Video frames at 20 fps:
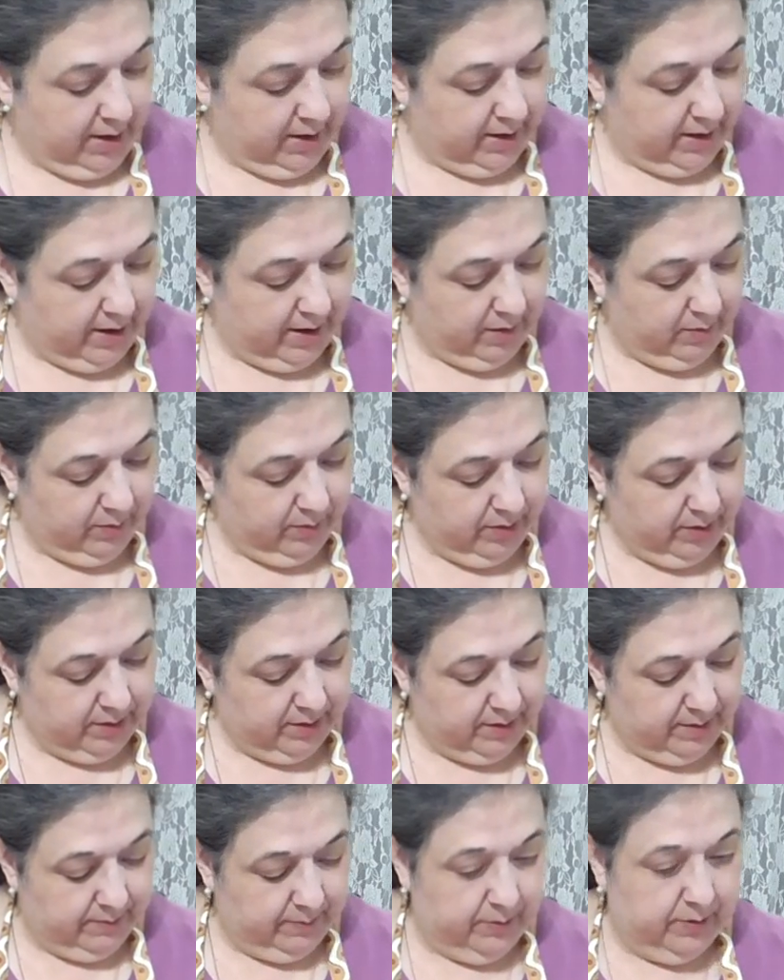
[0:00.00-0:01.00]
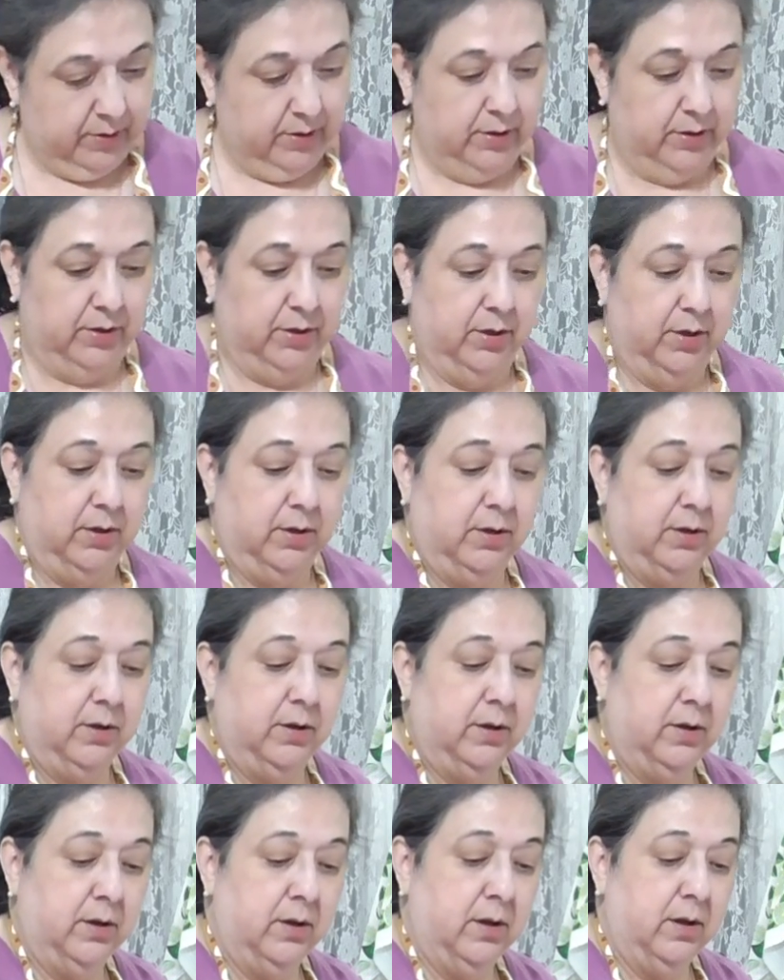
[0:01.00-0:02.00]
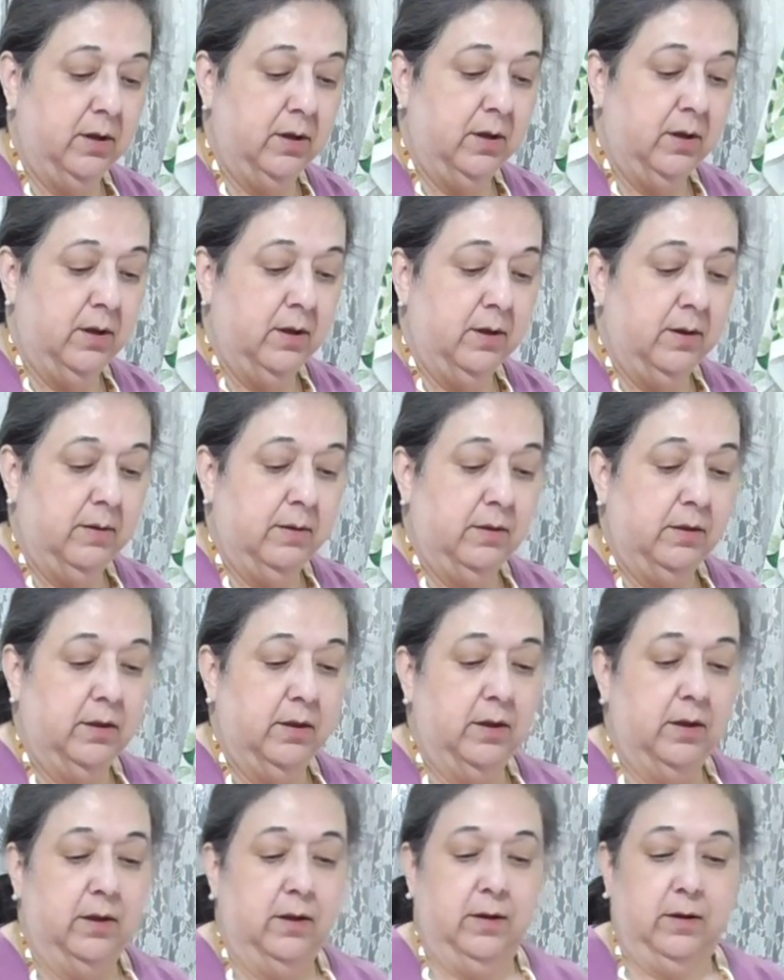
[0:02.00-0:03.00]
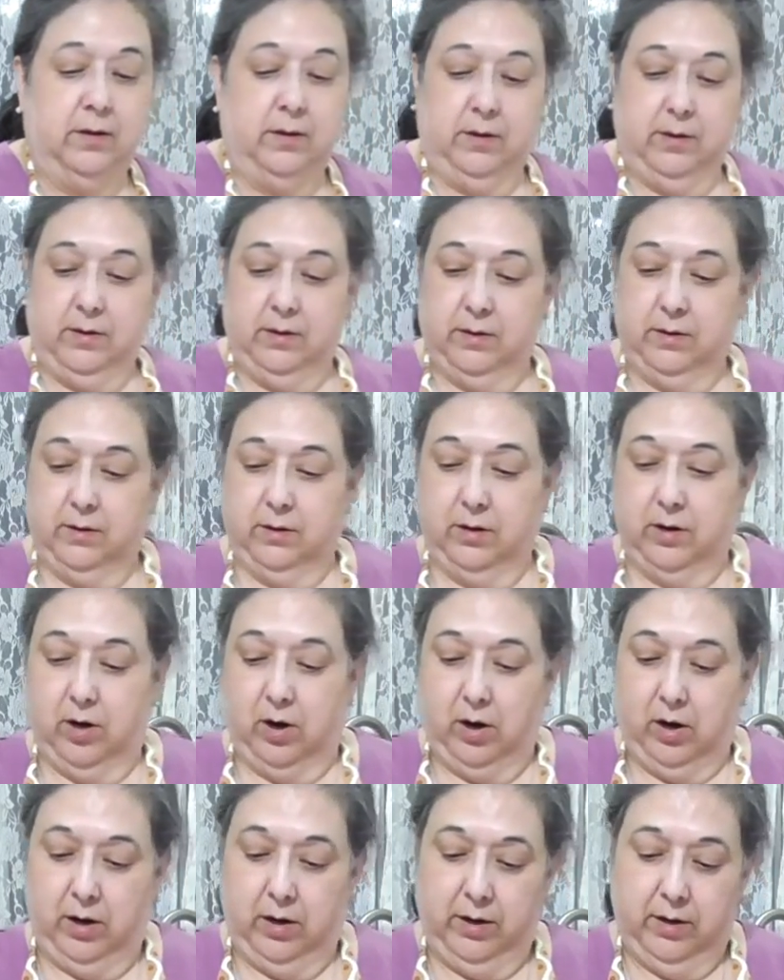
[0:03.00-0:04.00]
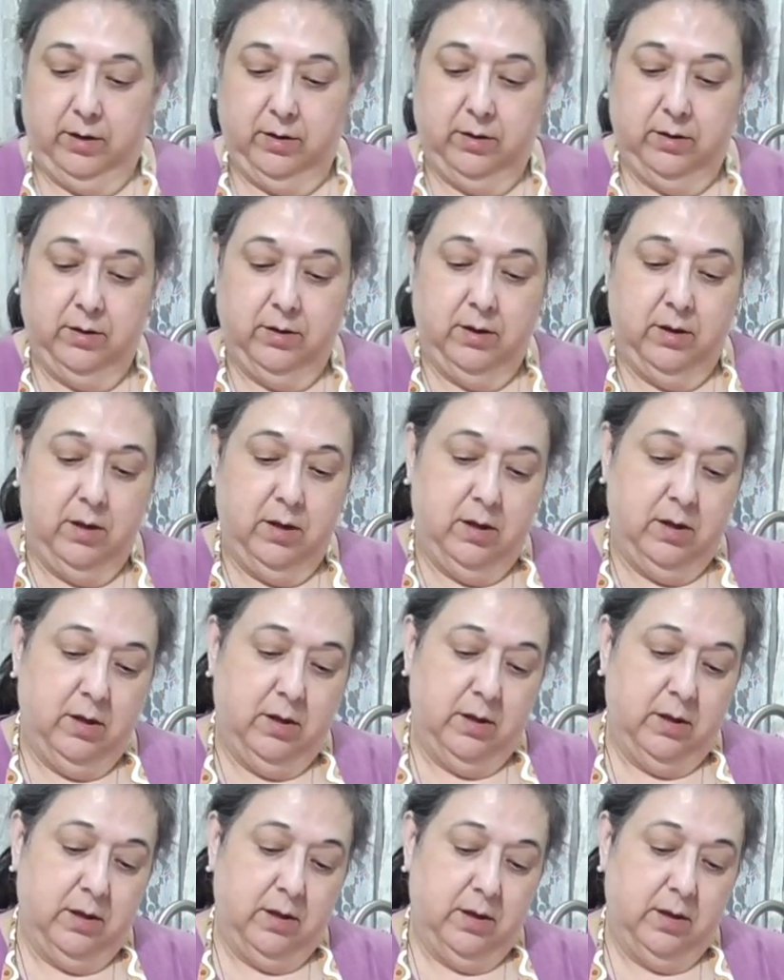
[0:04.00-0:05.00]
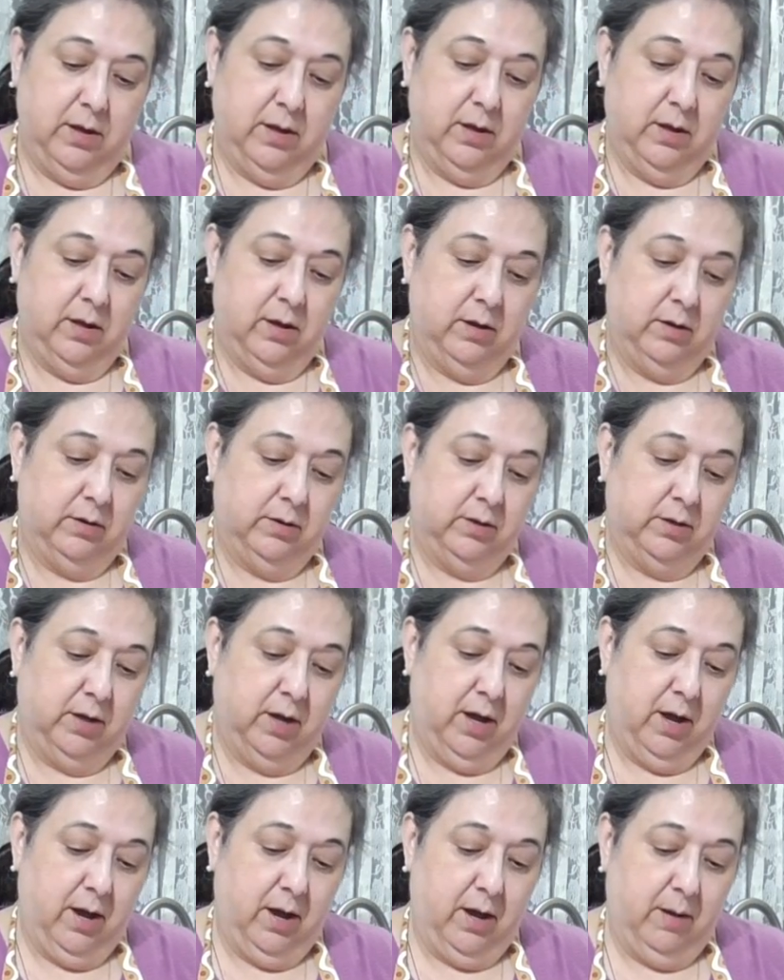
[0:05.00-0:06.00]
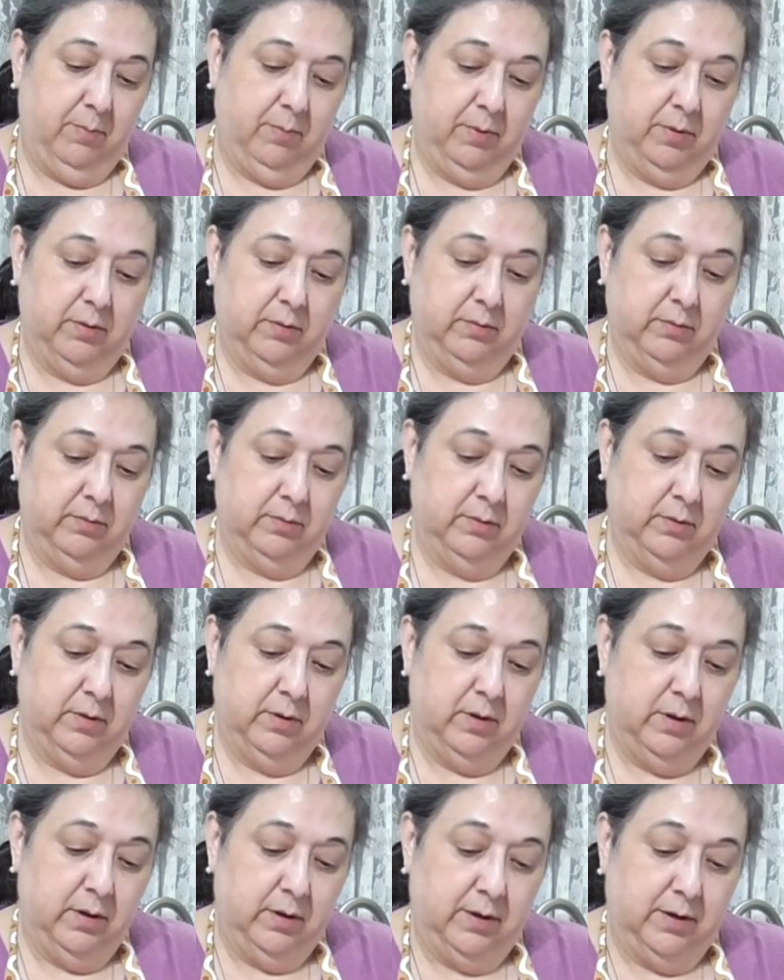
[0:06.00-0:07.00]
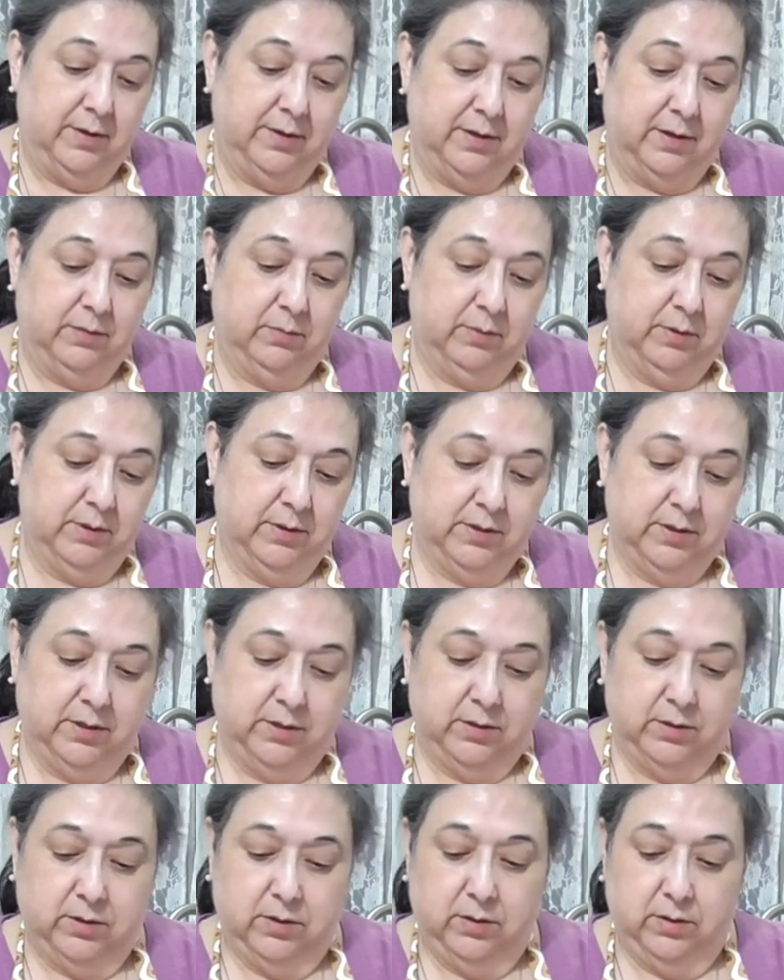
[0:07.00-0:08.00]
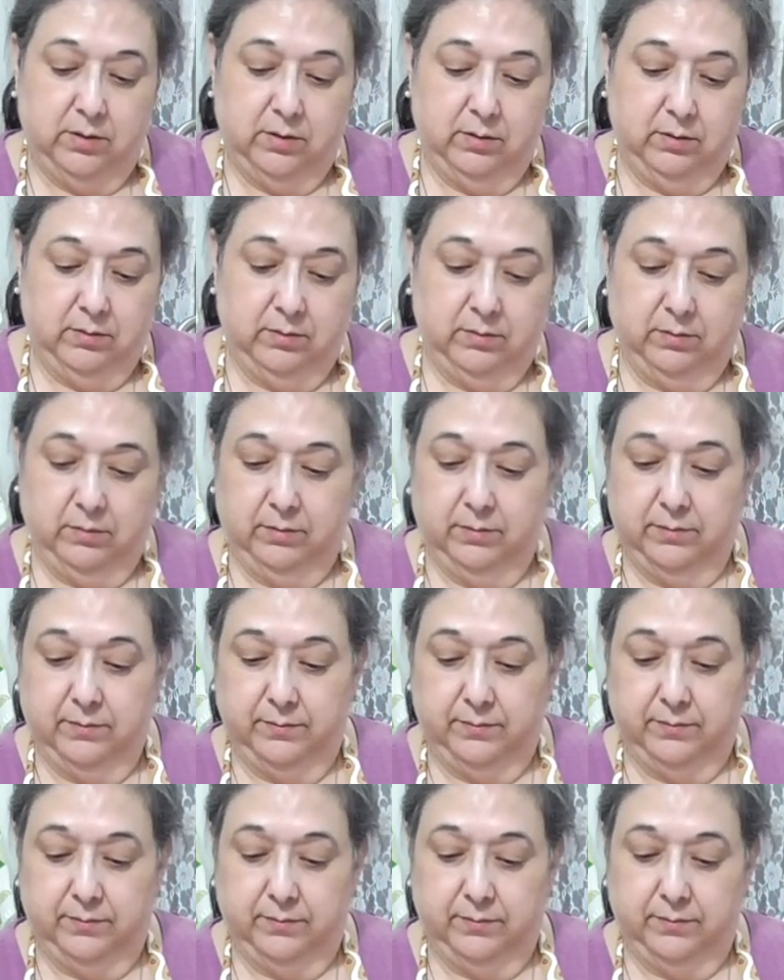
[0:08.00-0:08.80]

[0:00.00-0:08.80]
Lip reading: Now we're going to put the garlic on top, because that's what it says to do.